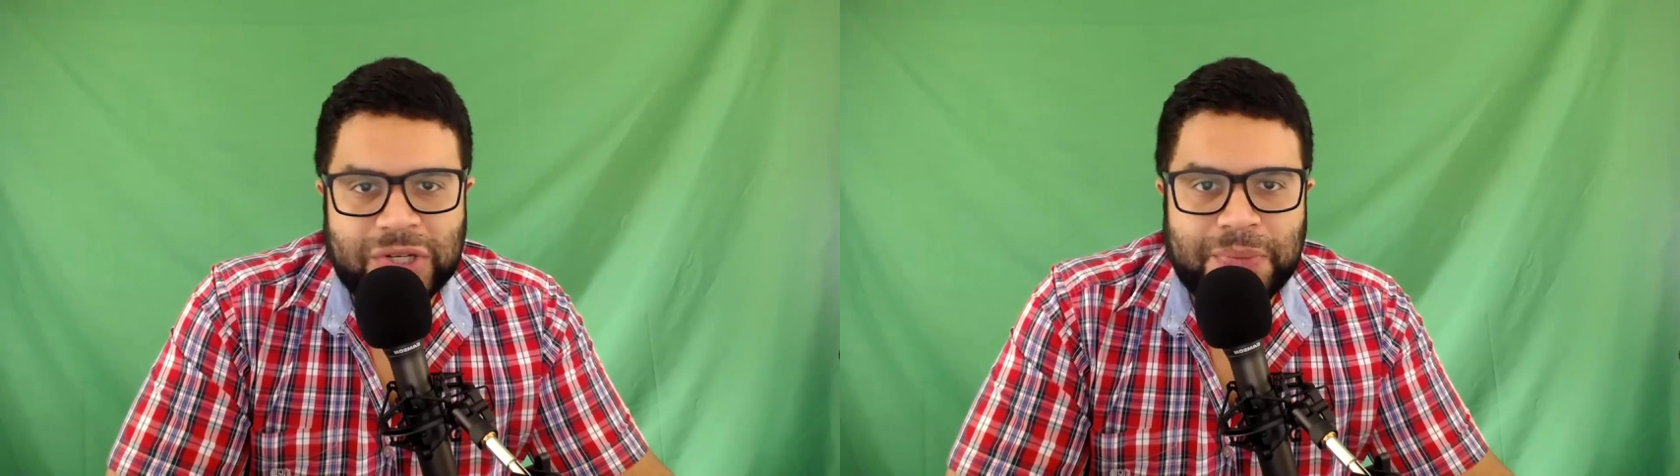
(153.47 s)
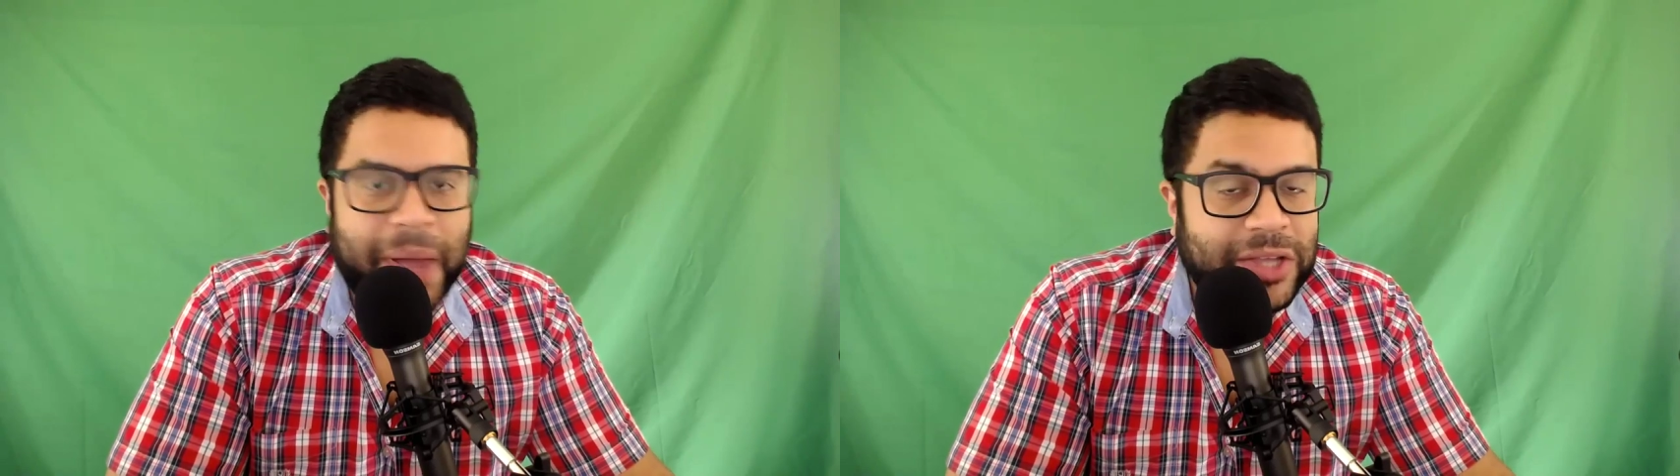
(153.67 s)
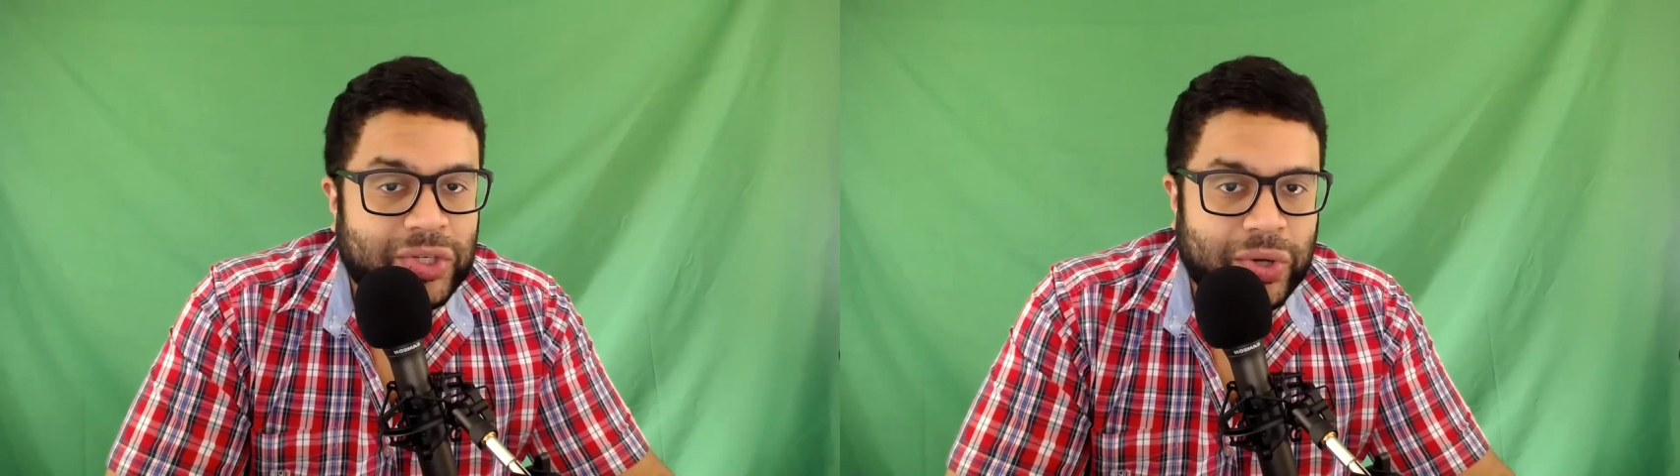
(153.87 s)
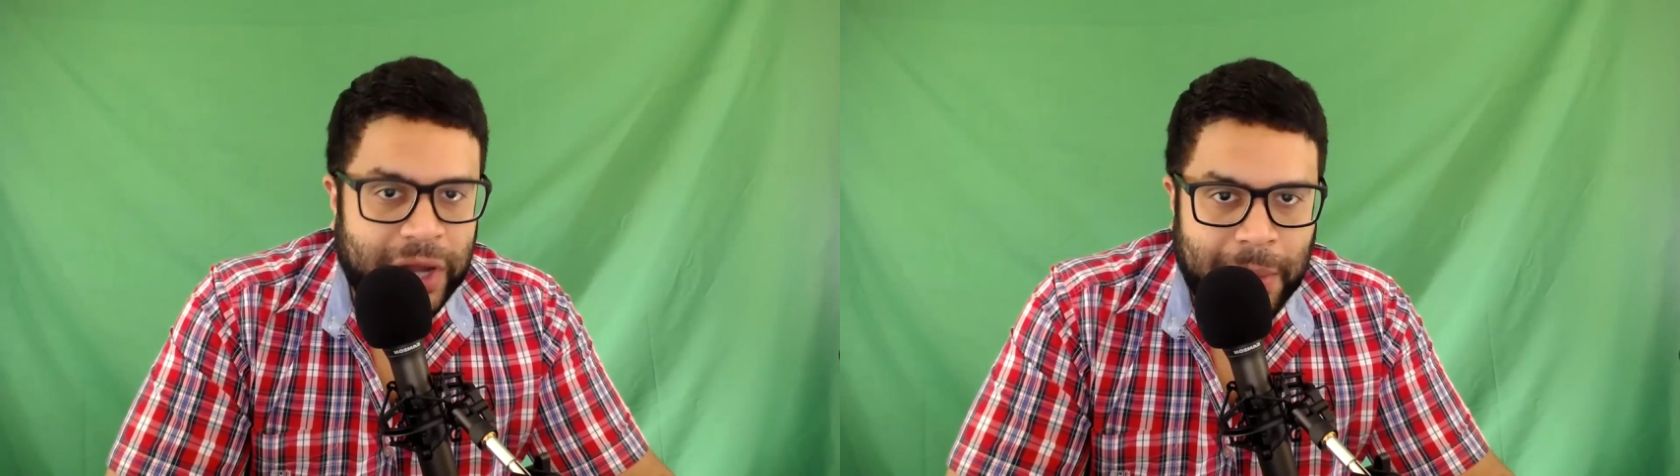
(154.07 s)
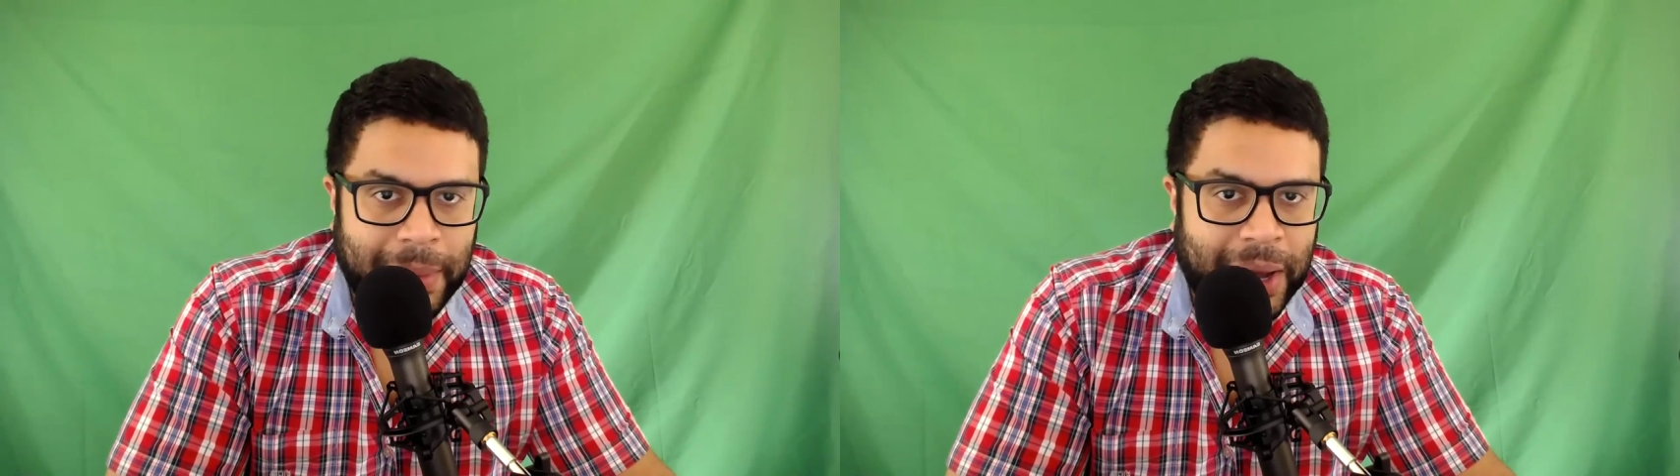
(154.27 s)
pestering him
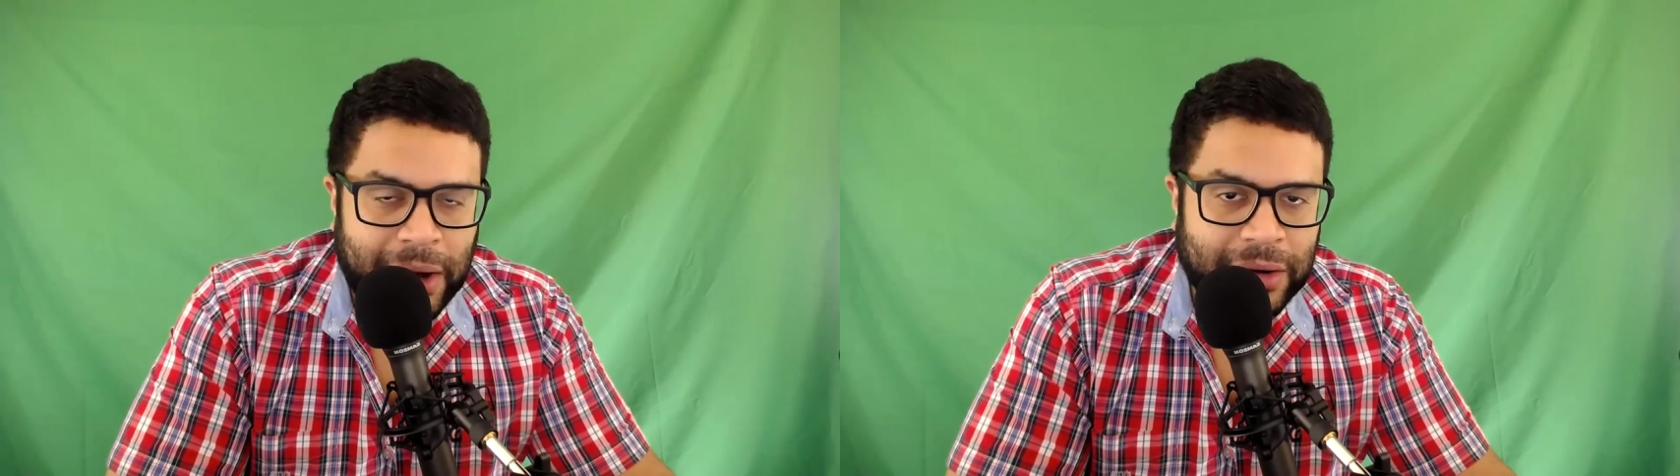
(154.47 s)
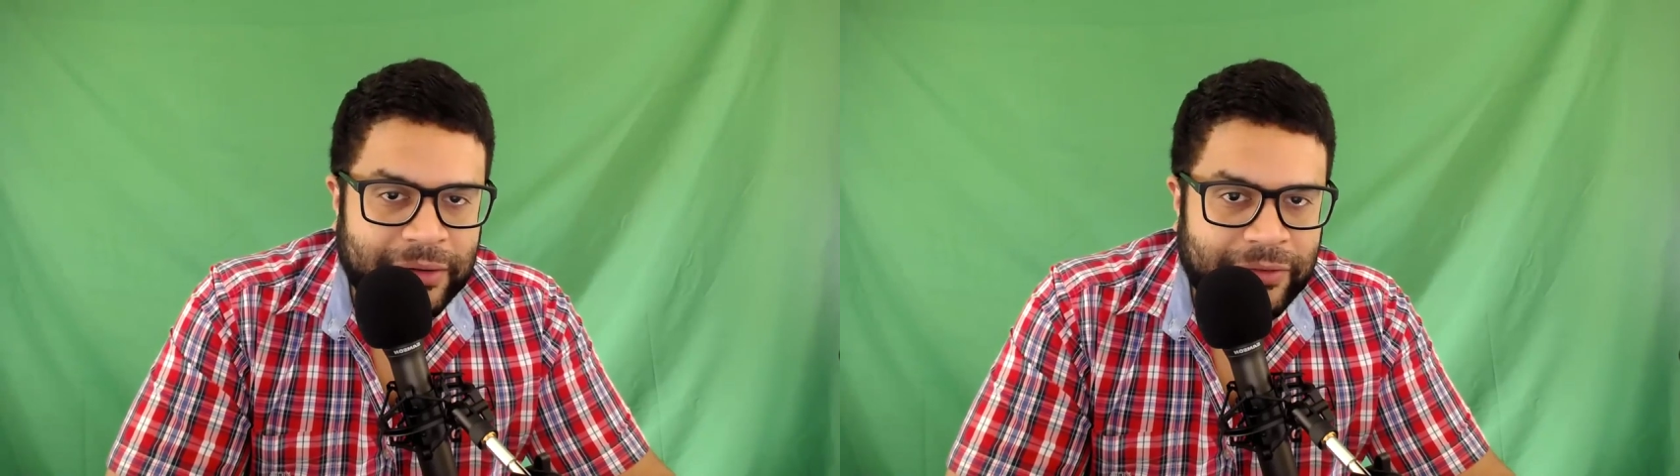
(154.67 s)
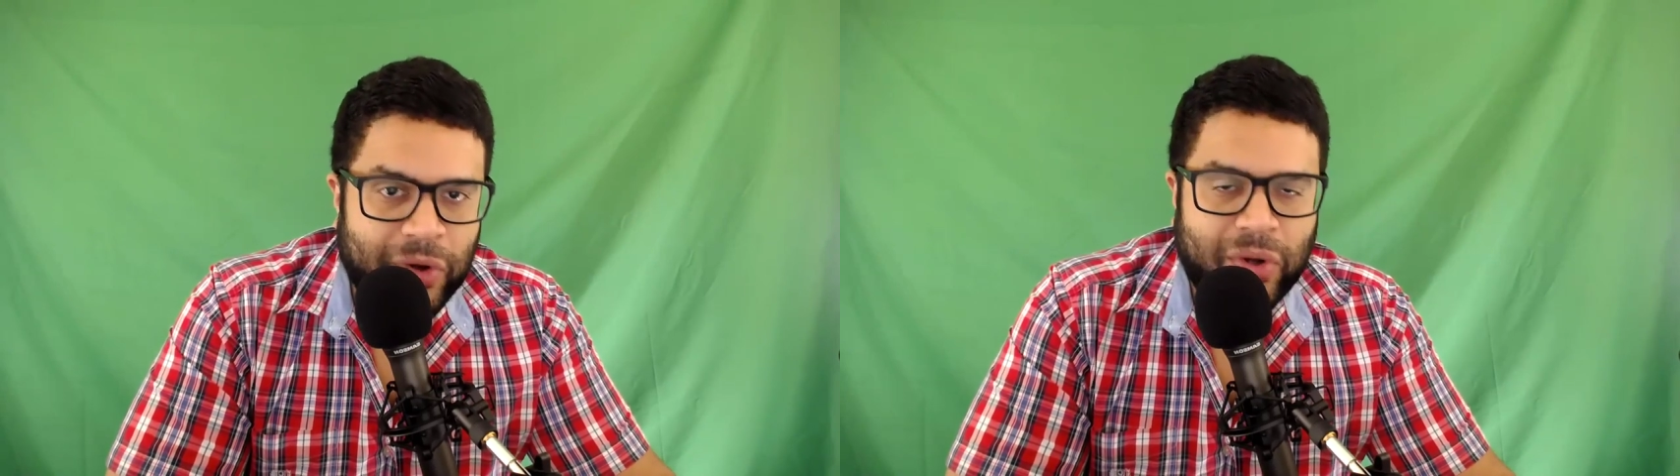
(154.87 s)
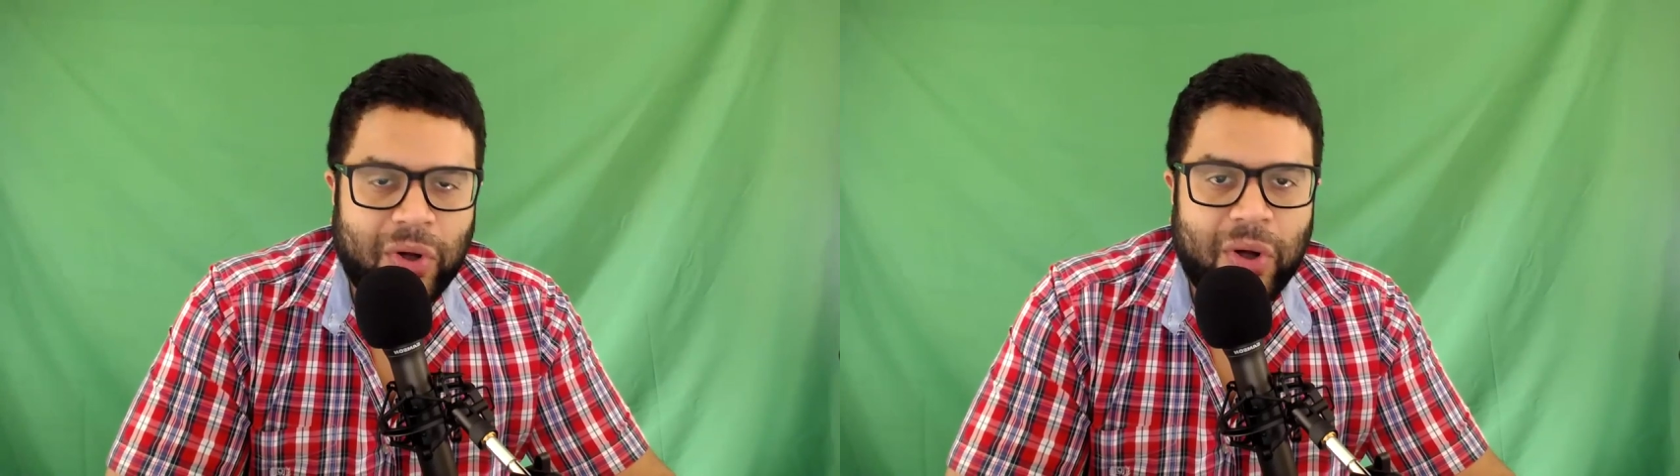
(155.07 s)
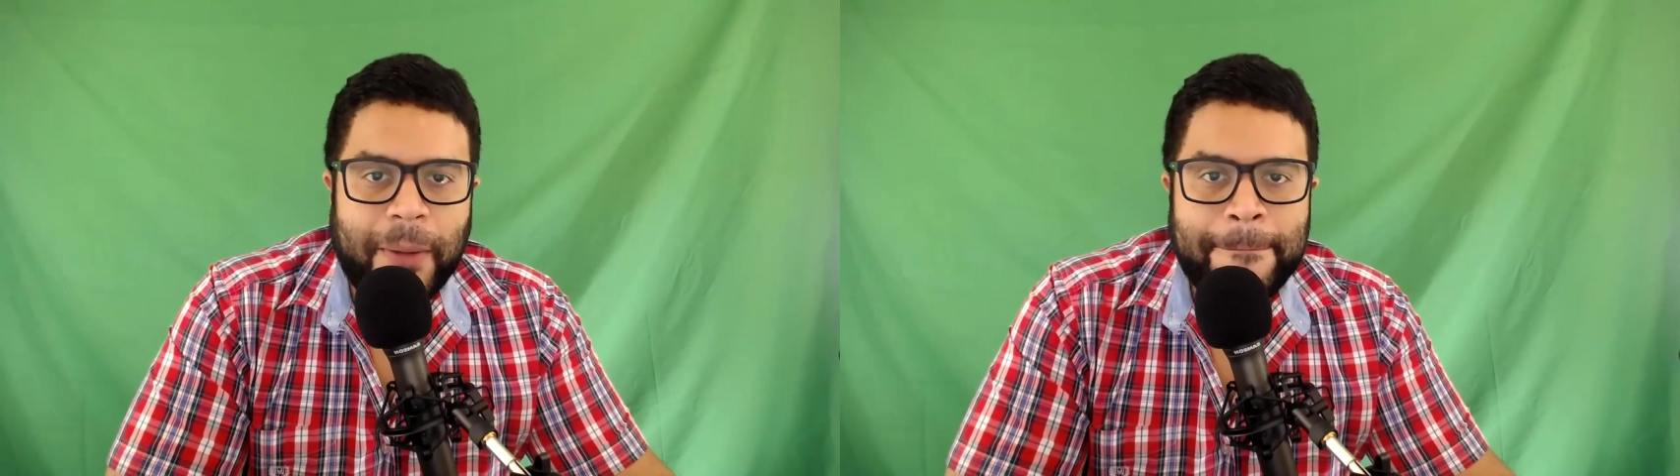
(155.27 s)
about it on a phone call.